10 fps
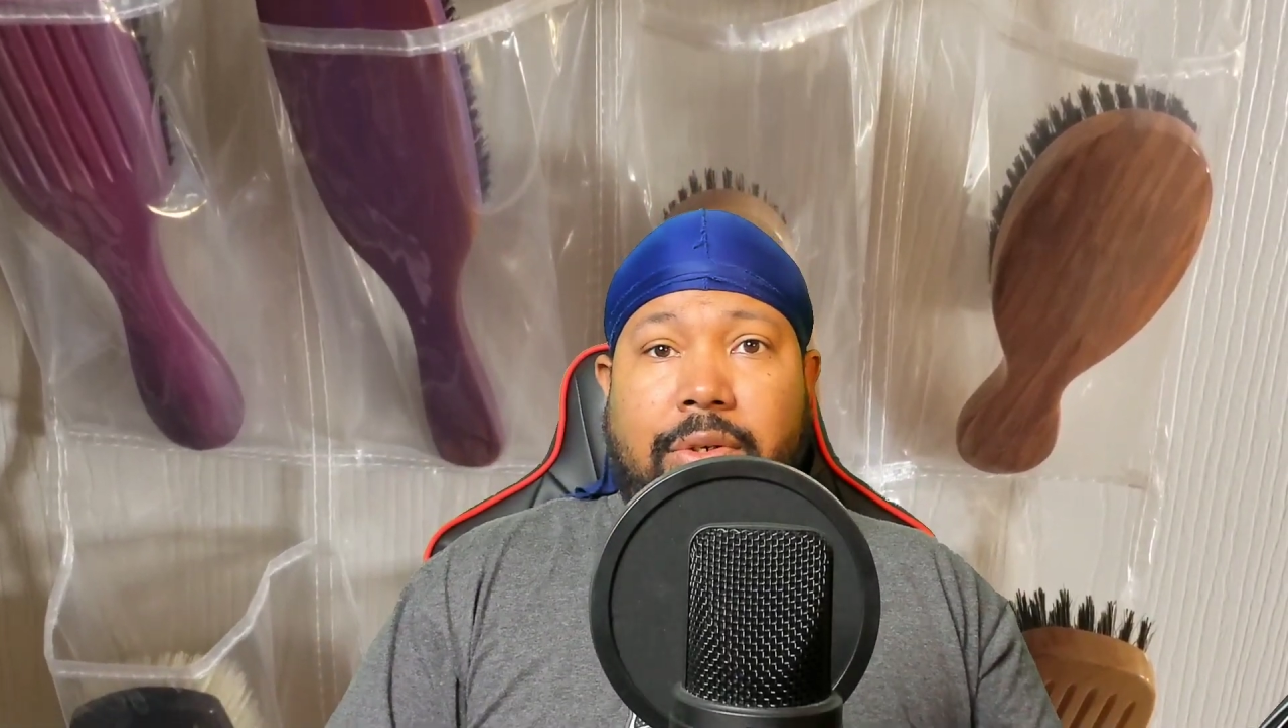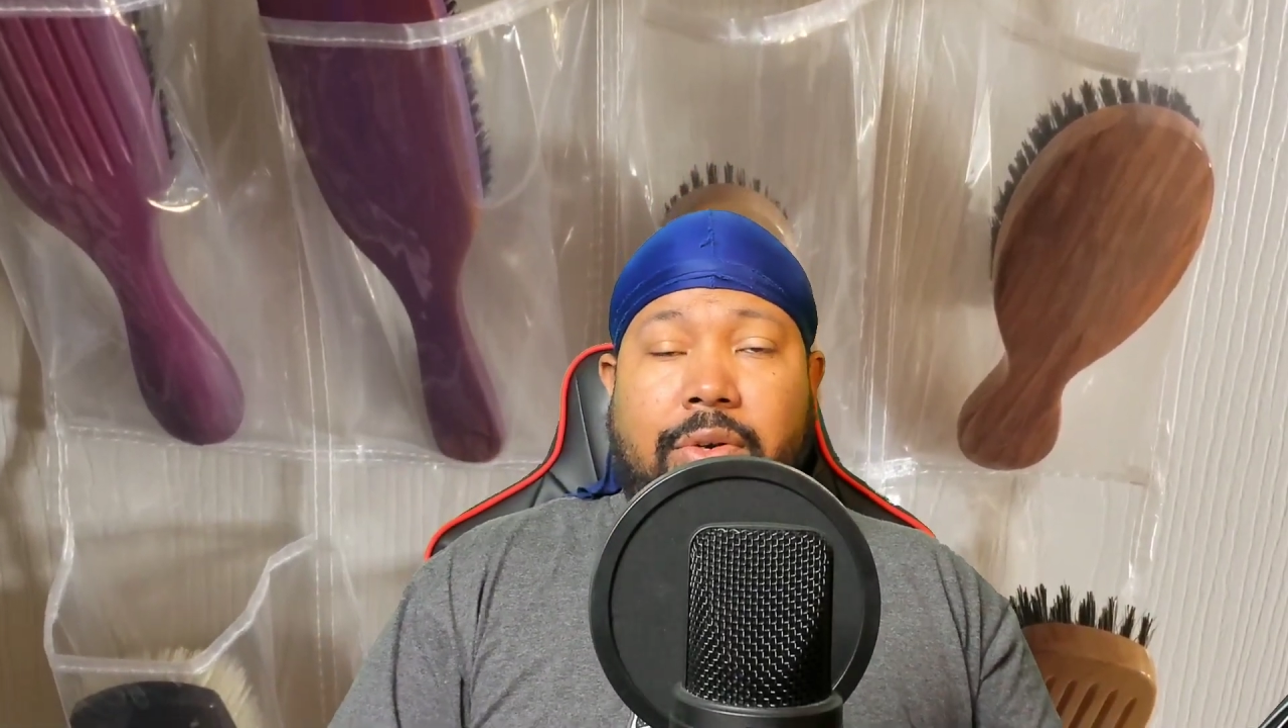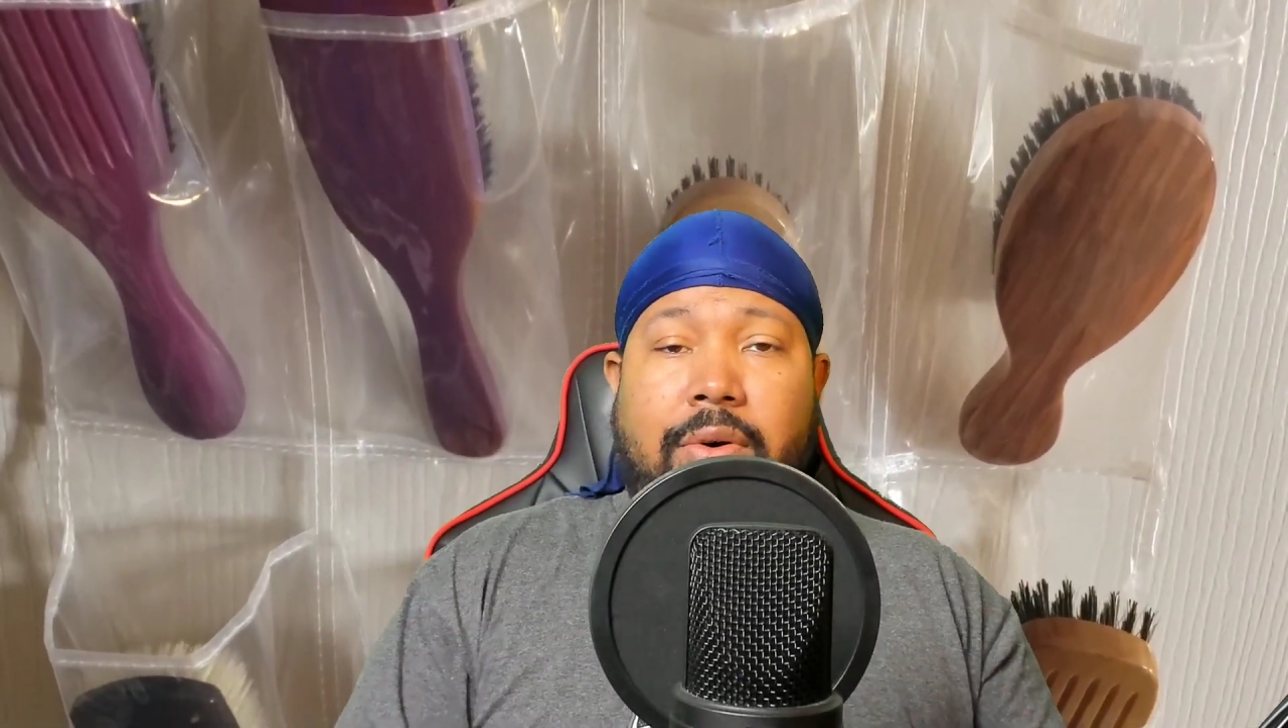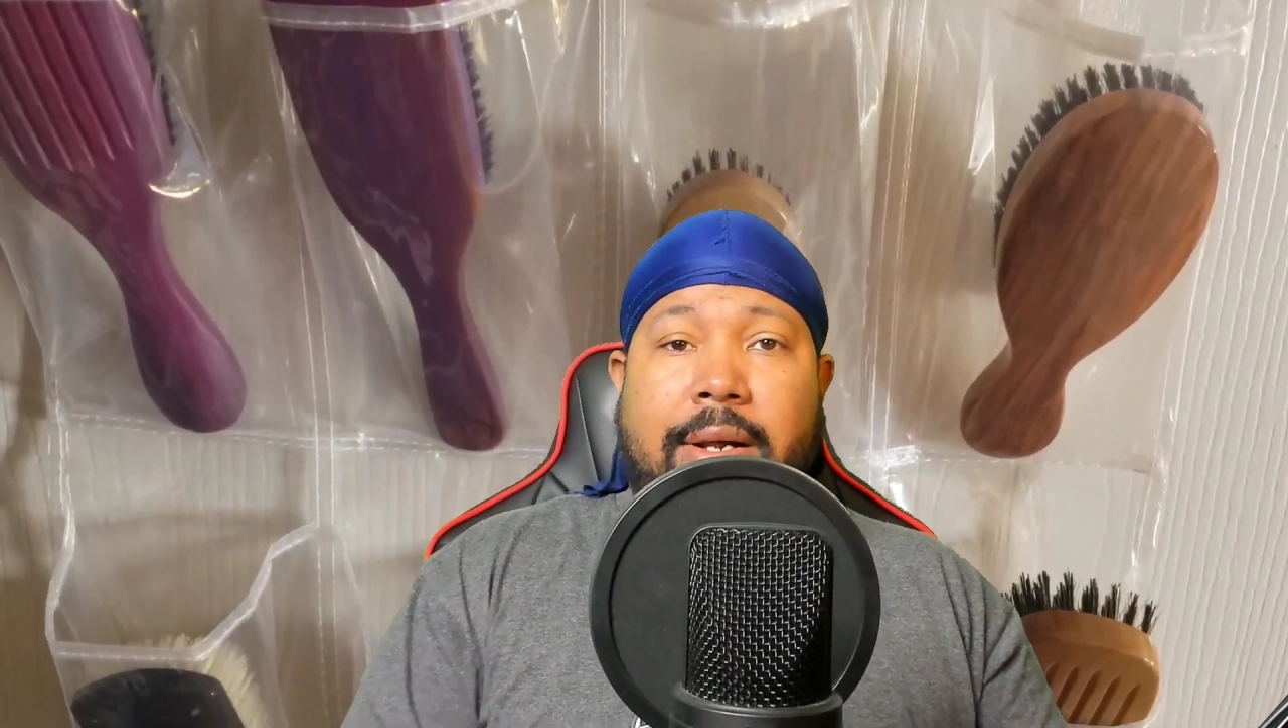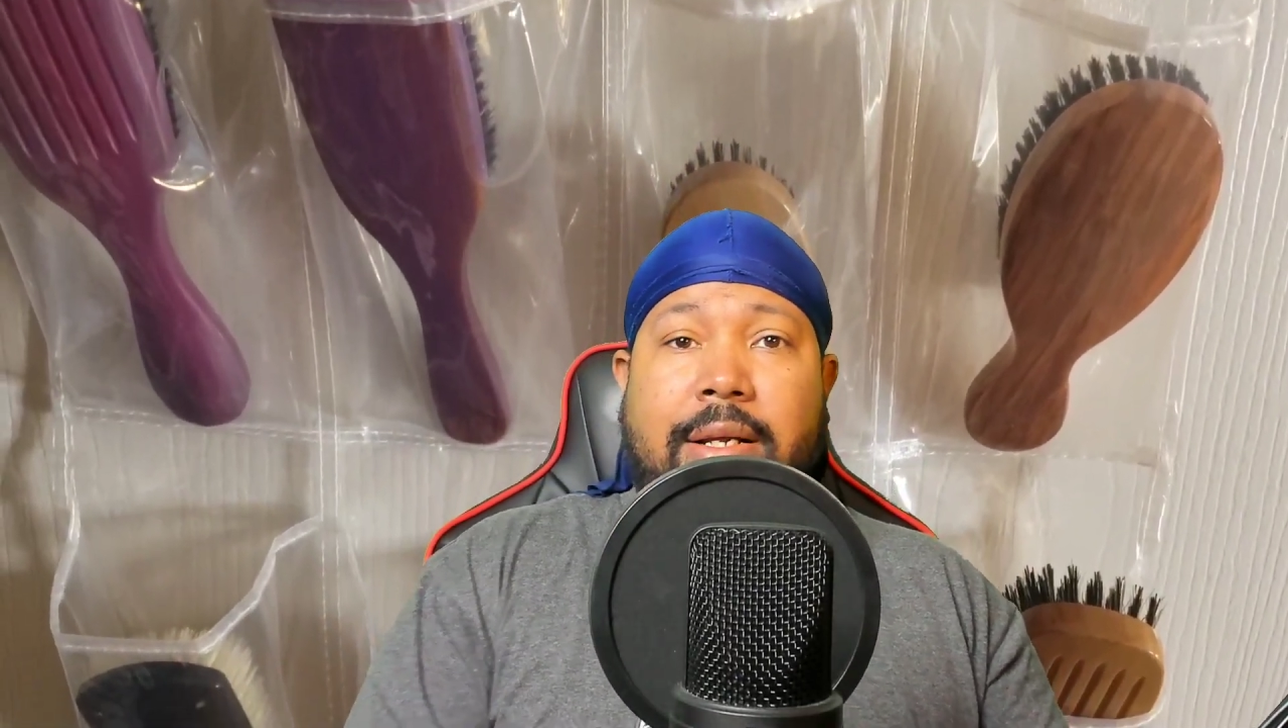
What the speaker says: you're gonna